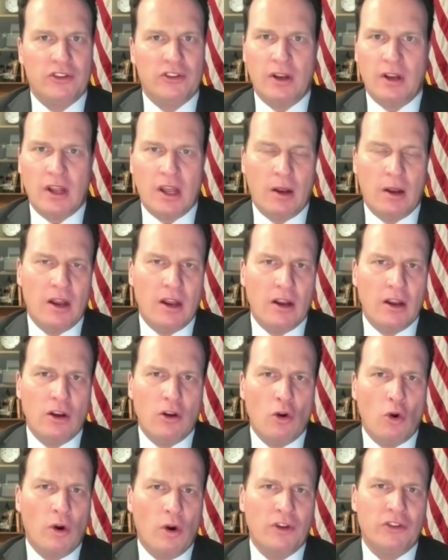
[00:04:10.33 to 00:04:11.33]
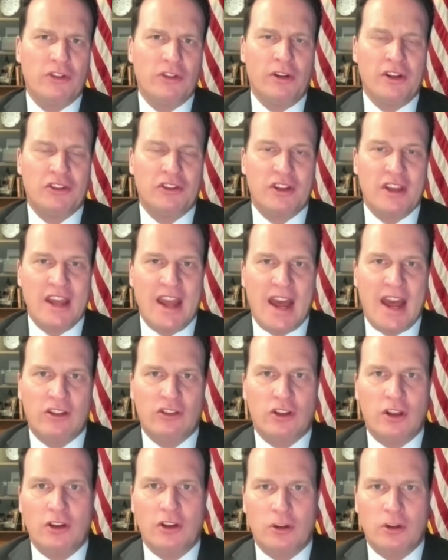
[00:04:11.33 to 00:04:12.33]
And nor is Zelensky
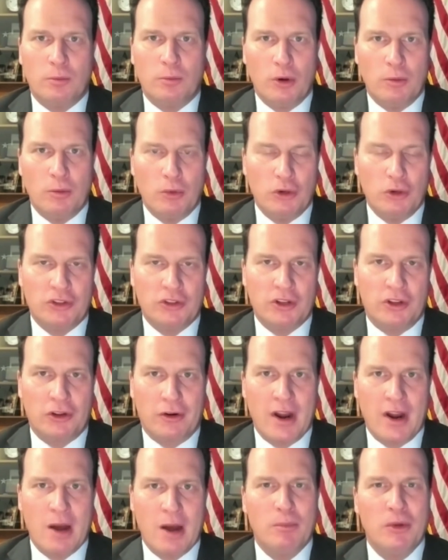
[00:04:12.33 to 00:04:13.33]
asking us to put boots on the ground,